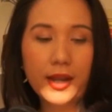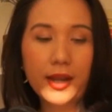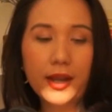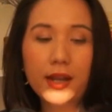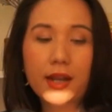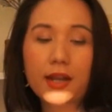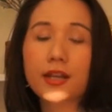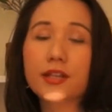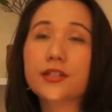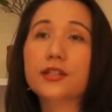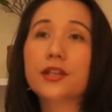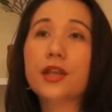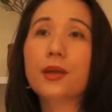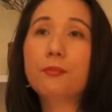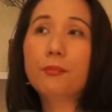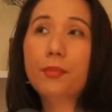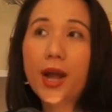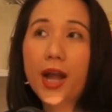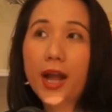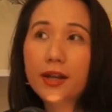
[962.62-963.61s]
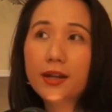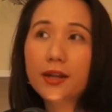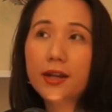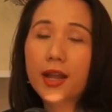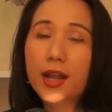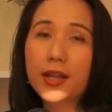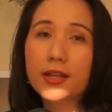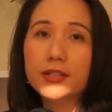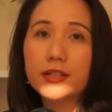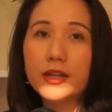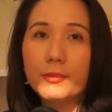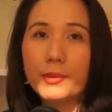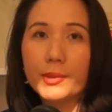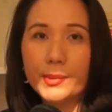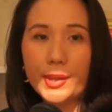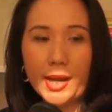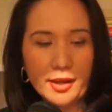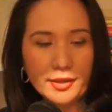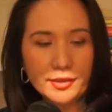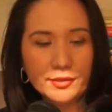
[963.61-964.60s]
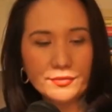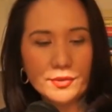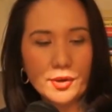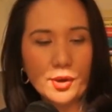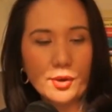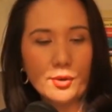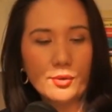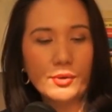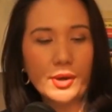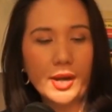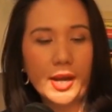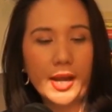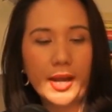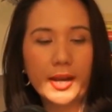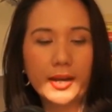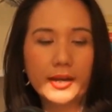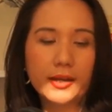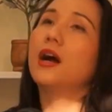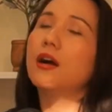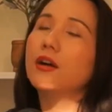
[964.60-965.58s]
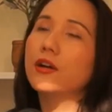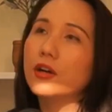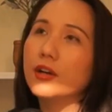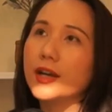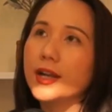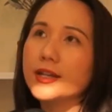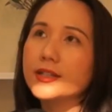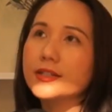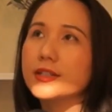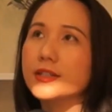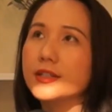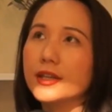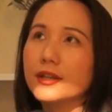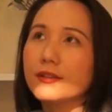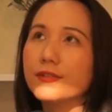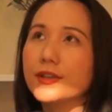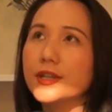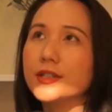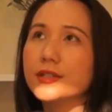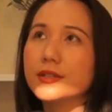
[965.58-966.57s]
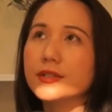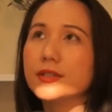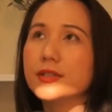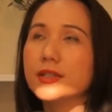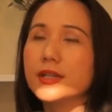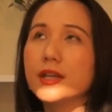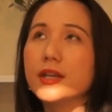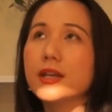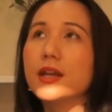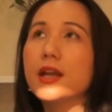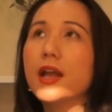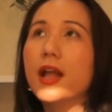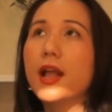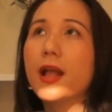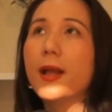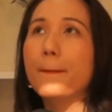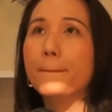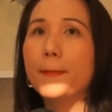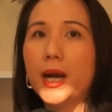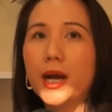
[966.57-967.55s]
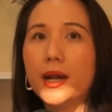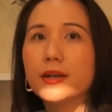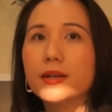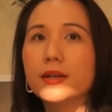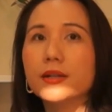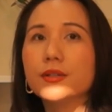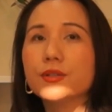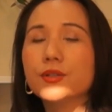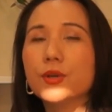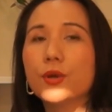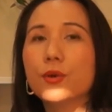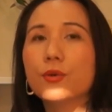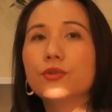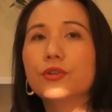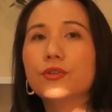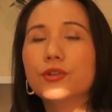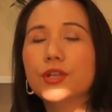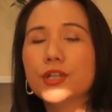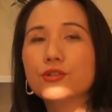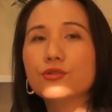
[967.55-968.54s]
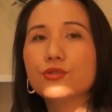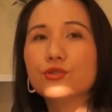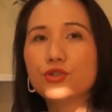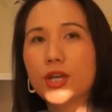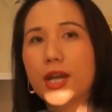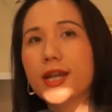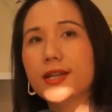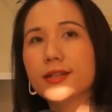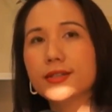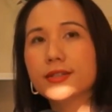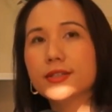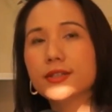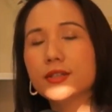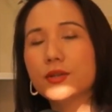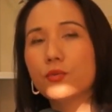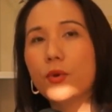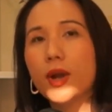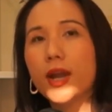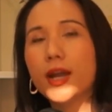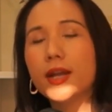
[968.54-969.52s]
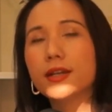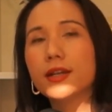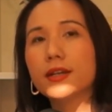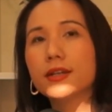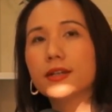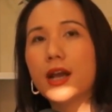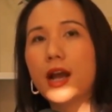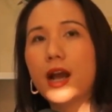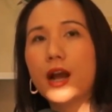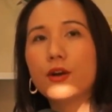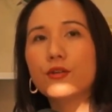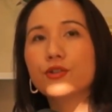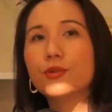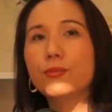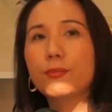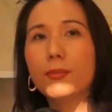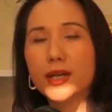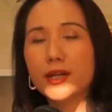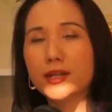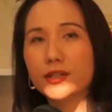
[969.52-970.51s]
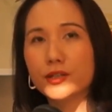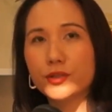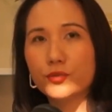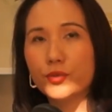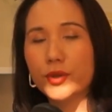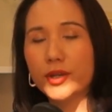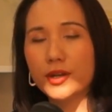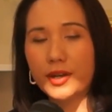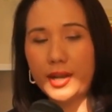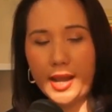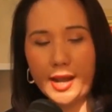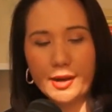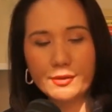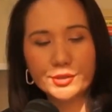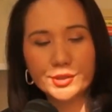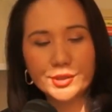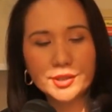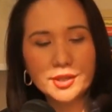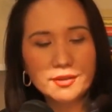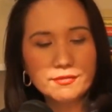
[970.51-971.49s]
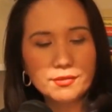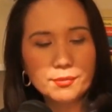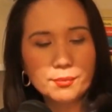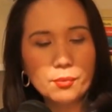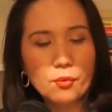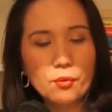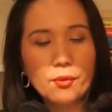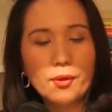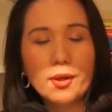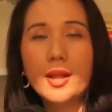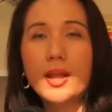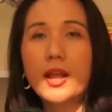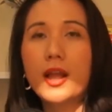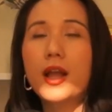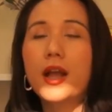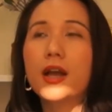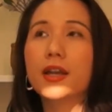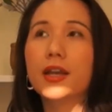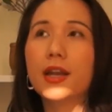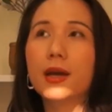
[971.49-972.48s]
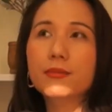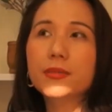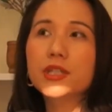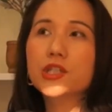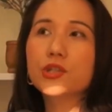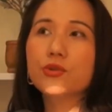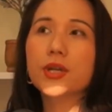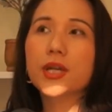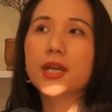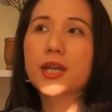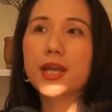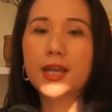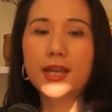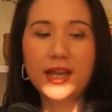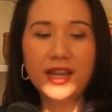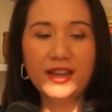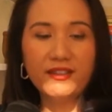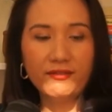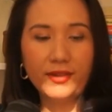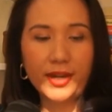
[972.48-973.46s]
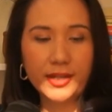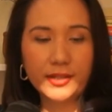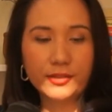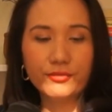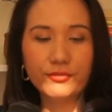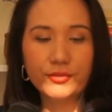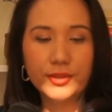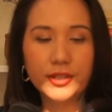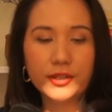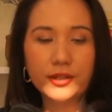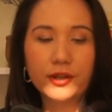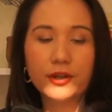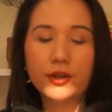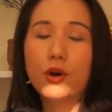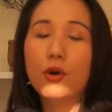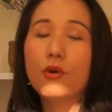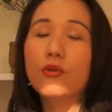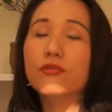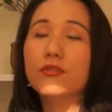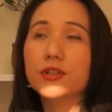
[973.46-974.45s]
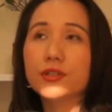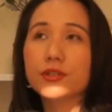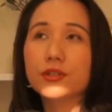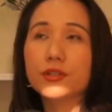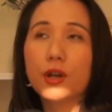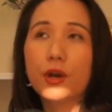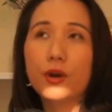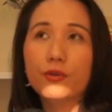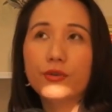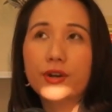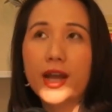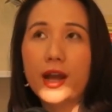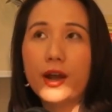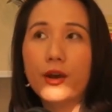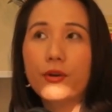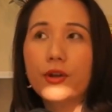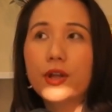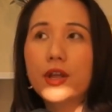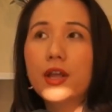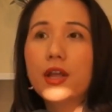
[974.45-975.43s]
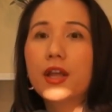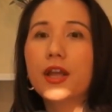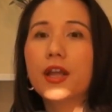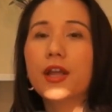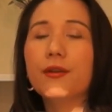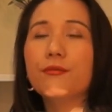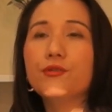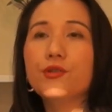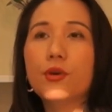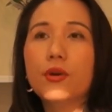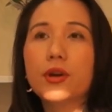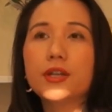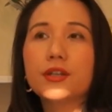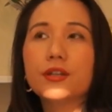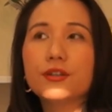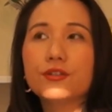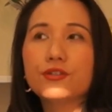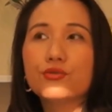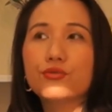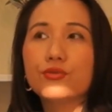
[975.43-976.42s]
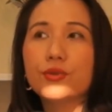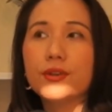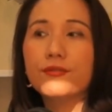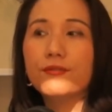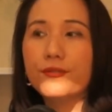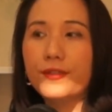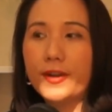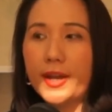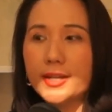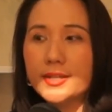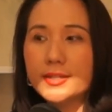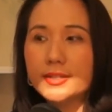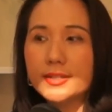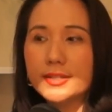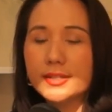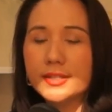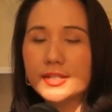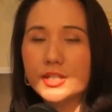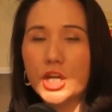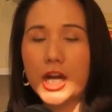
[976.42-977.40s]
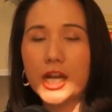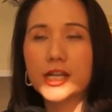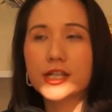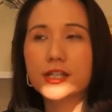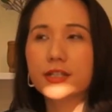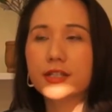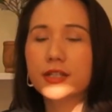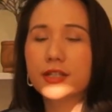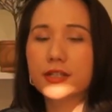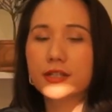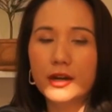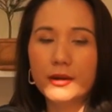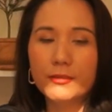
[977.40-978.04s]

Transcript: Its impact in terms of cash flow and collection efficiency matters. So you need to change the way that how you manage with account receivable. Number three is inventory turnover slowdown. If your industry face the challenge in terms